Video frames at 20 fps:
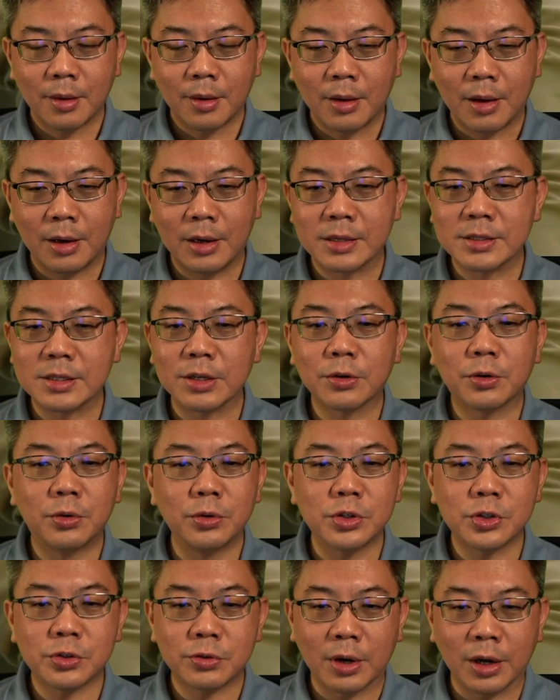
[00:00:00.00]
And as the crew
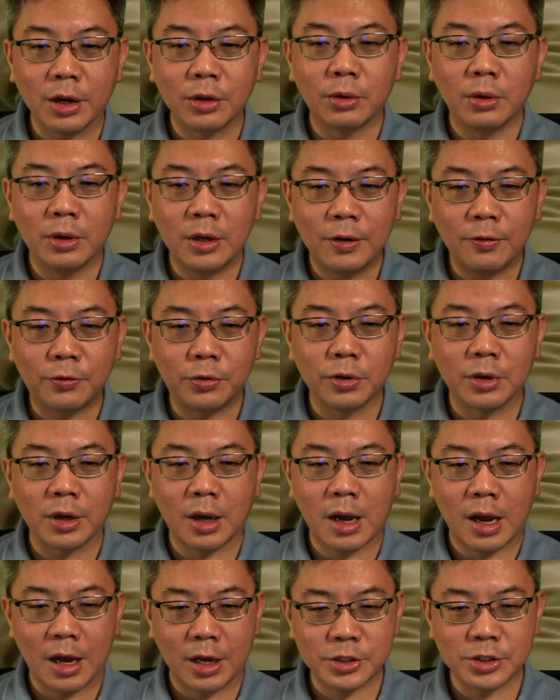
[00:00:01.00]
struggled to live through the
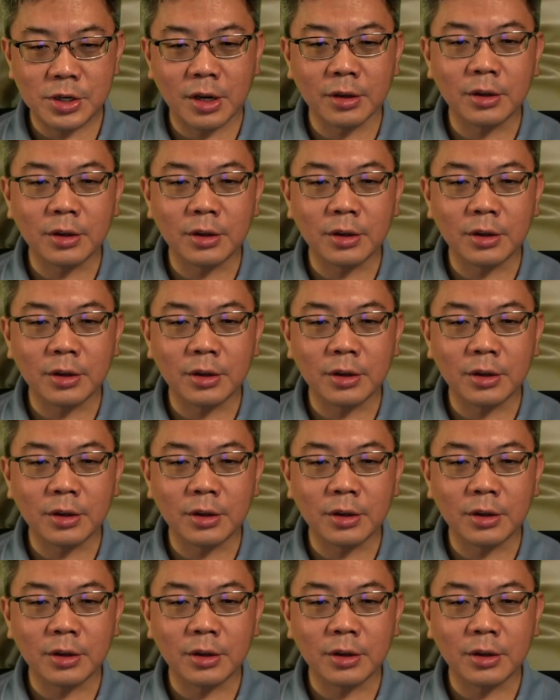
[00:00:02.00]
harsh Arctic